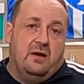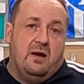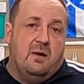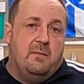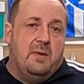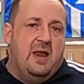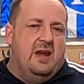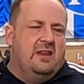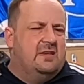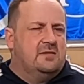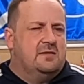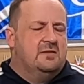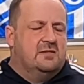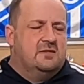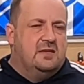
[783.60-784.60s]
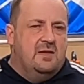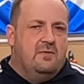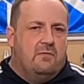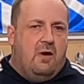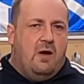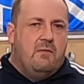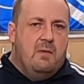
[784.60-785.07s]
you know what I mean? It doesn't sit
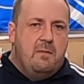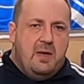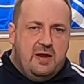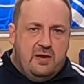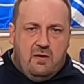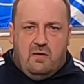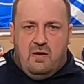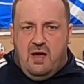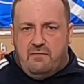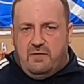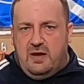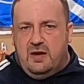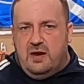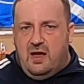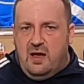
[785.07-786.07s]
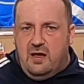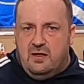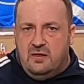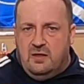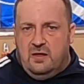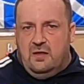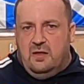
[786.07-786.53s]
right with me not having uh,
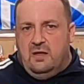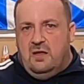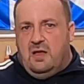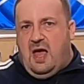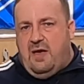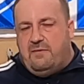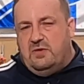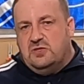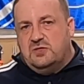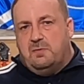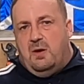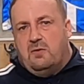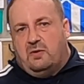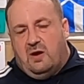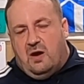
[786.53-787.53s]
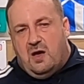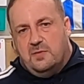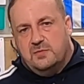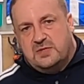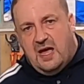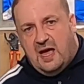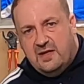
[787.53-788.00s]
having smoke
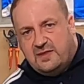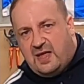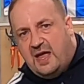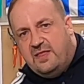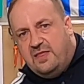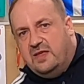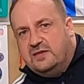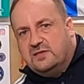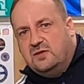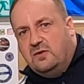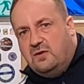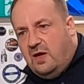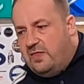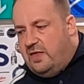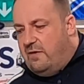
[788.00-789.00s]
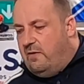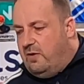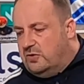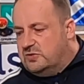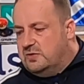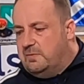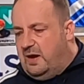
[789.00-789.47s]
alarms out of date. It's not like they're a
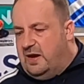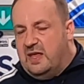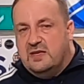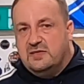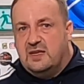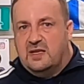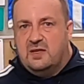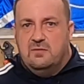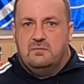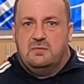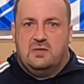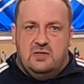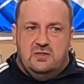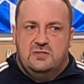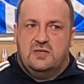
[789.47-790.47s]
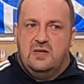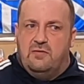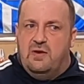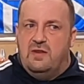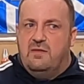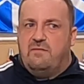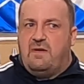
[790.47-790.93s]
lot of money, is it,
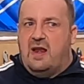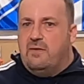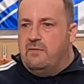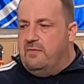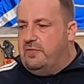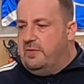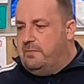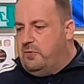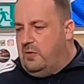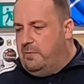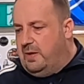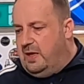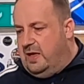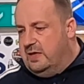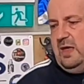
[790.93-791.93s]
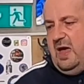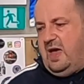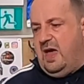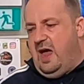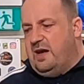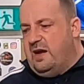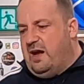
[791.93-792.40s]
considering the value of the property? Yeah,
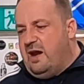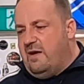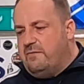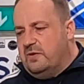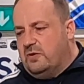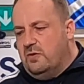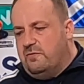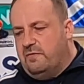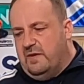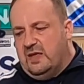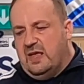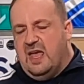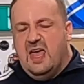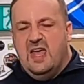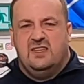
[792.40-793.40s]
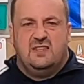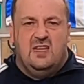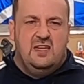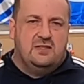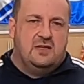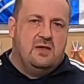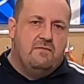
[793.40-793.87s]
and another good thing it is,
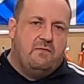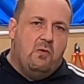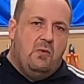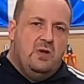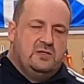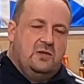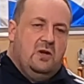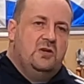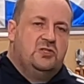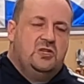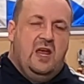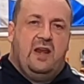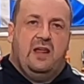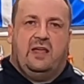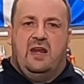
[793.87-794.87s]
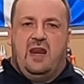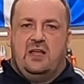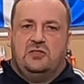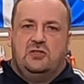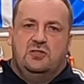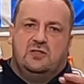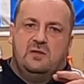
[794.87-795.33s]
is you've always got to check the
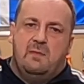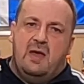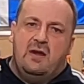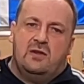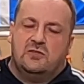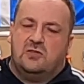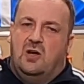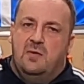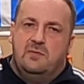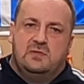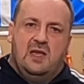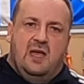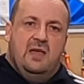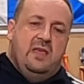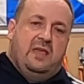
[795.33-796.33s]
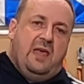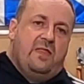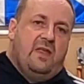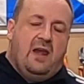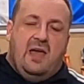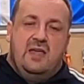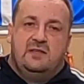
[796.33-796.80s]
connections. The amount of times that you get
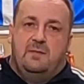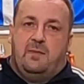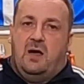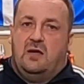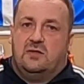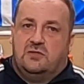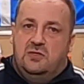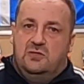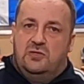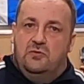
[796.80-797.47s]
the lazy bastards